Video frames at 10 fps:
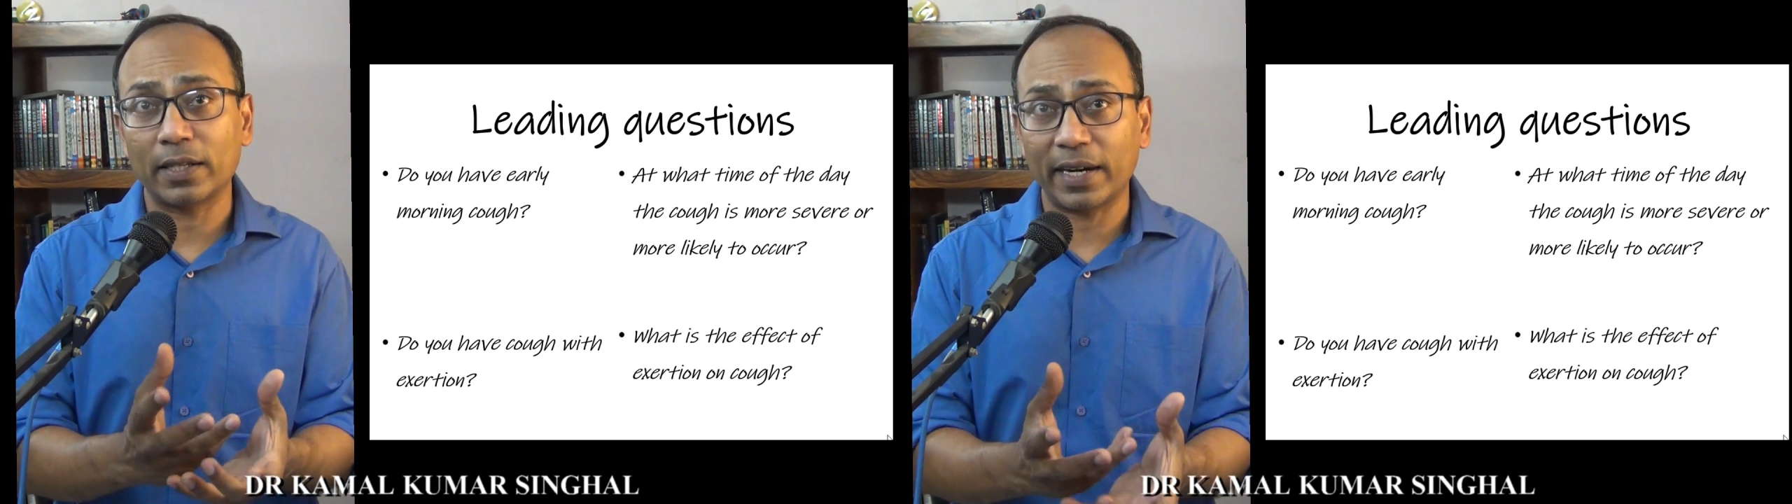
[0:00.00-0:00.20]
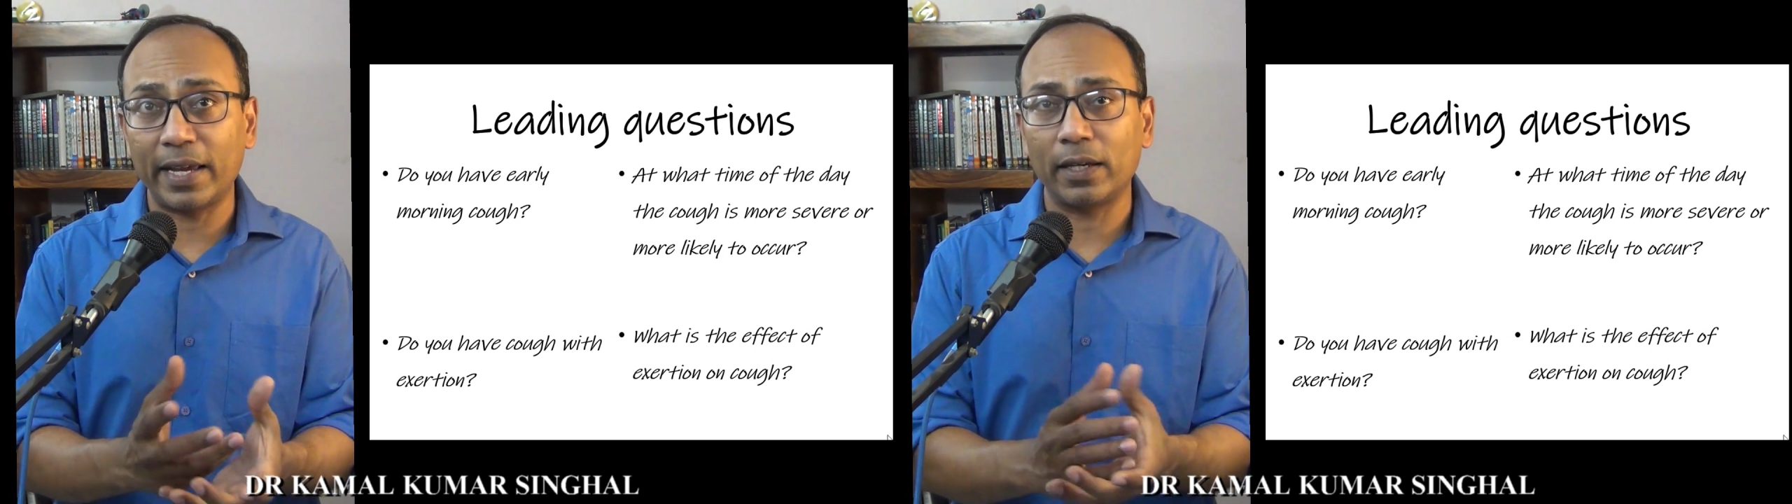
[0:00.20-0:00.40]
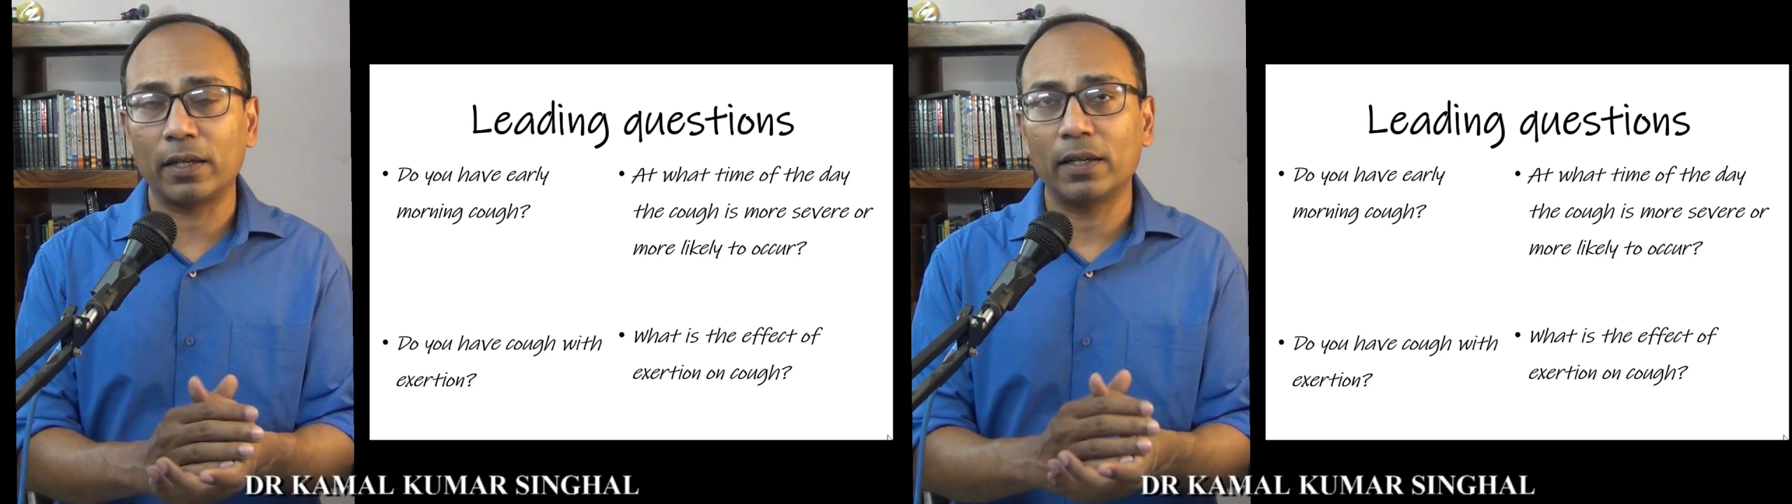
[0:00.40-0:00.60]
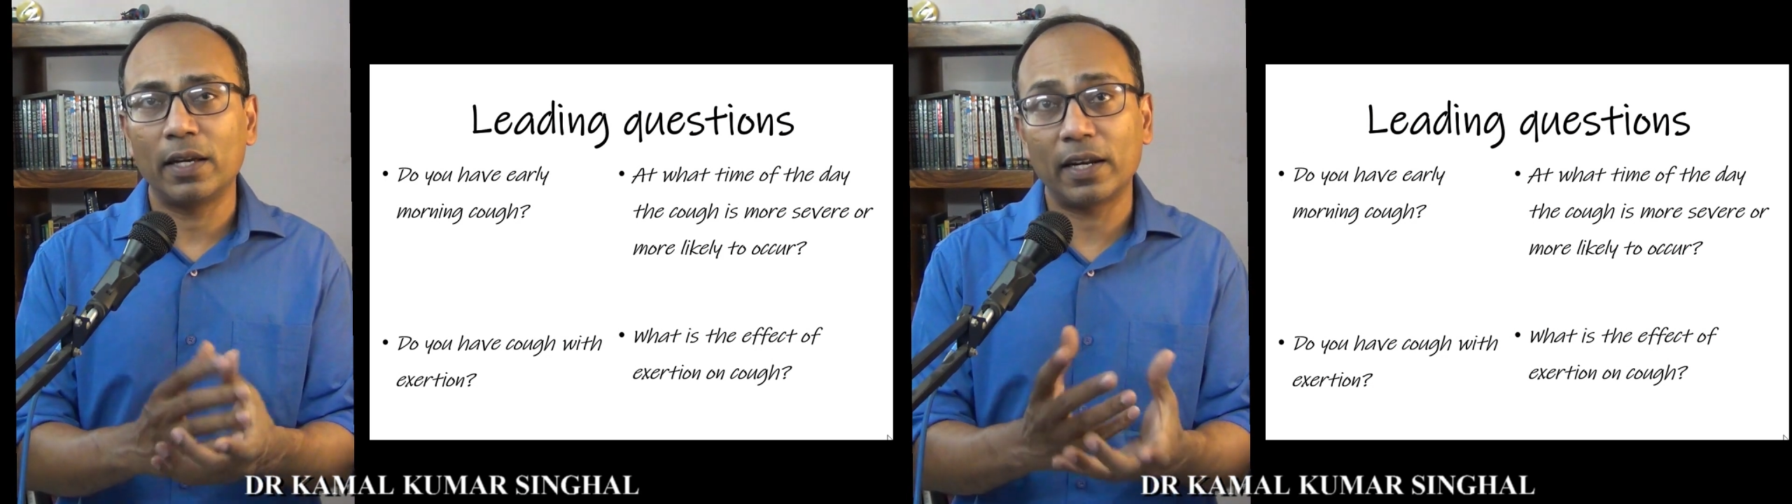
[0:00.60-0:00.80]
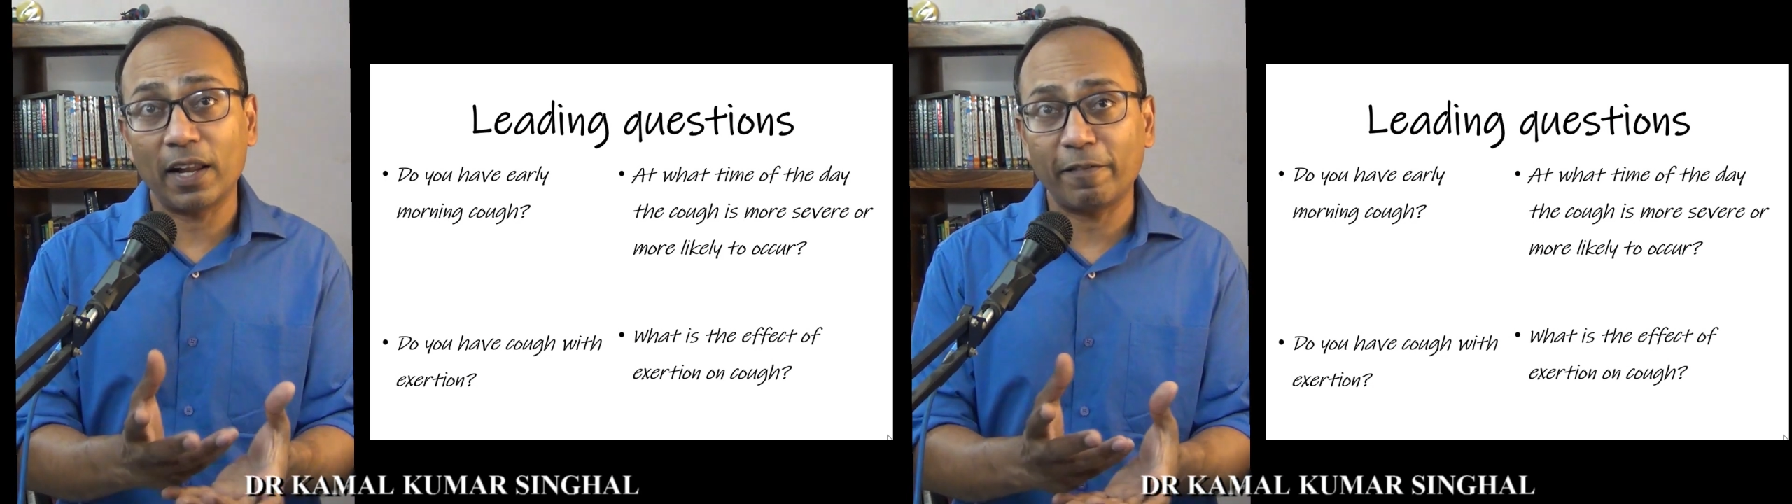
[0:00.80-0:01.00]
crying,
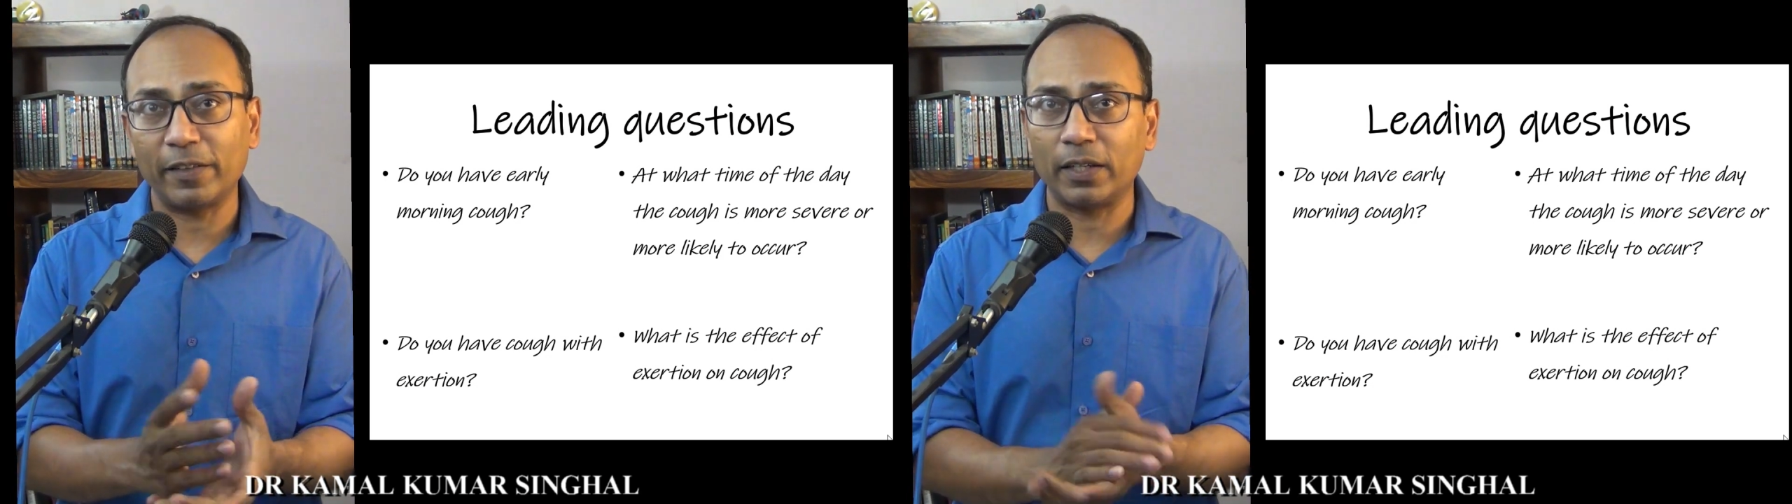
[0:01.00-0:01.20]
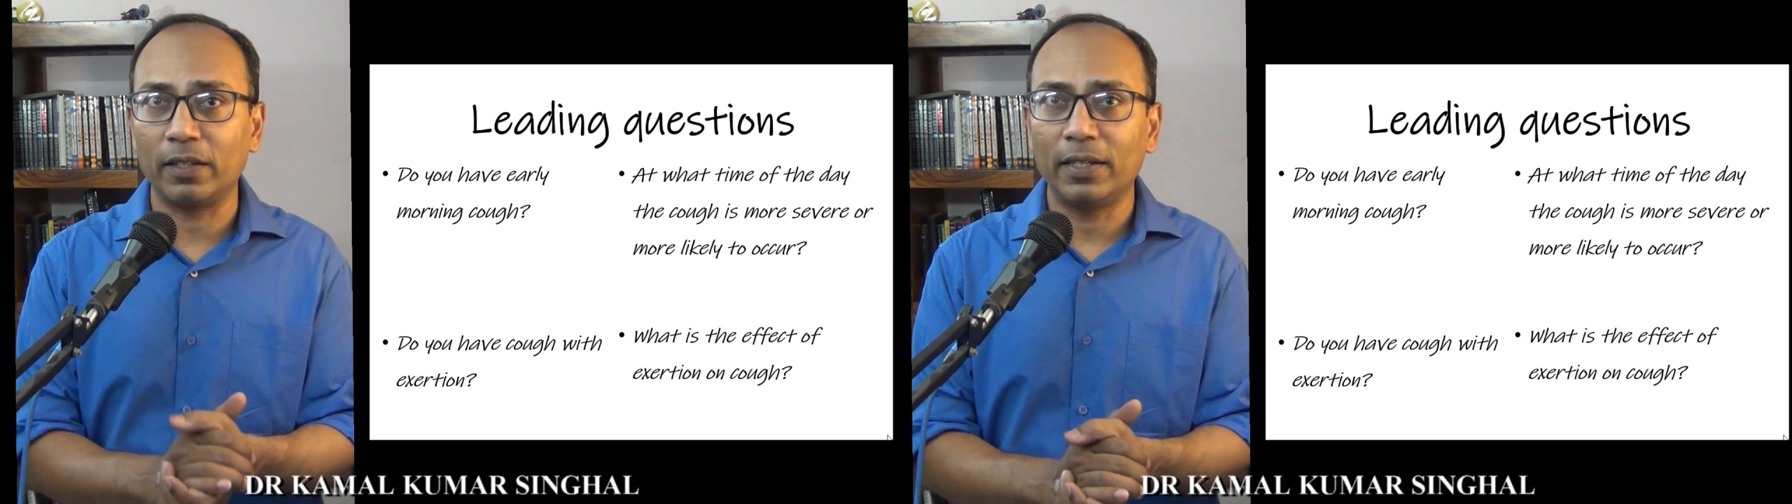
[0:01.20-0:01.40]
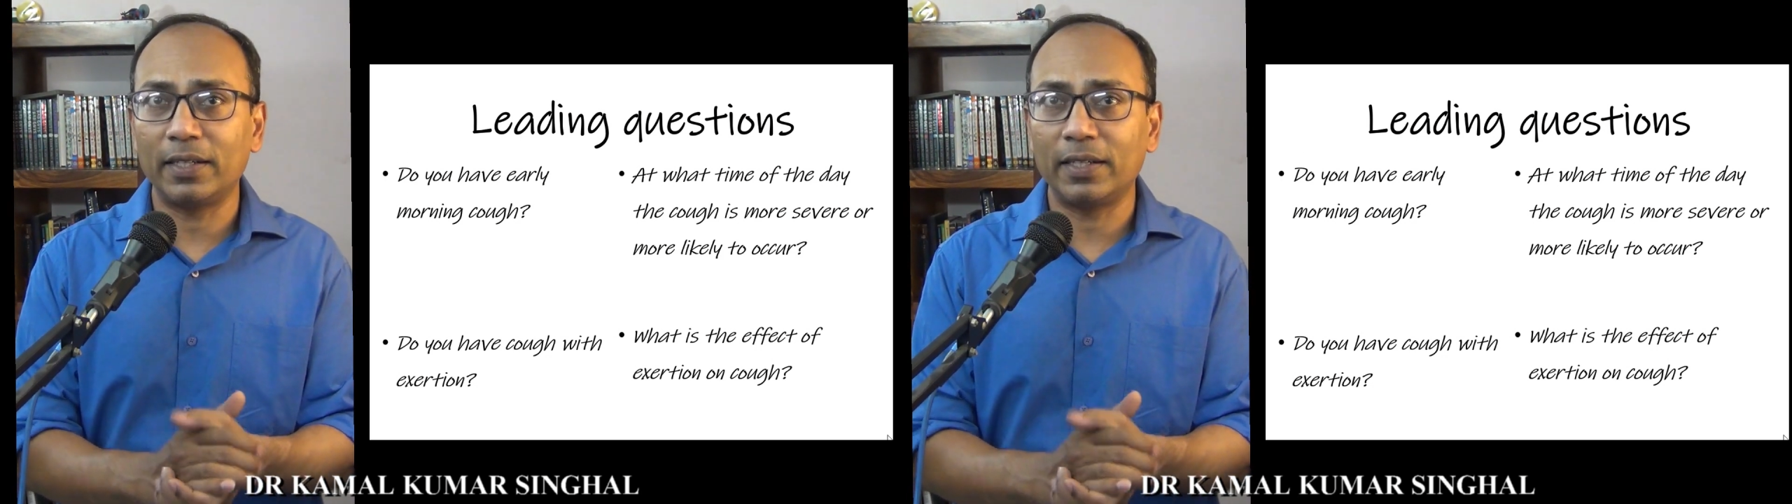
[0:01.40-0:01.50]
laughing?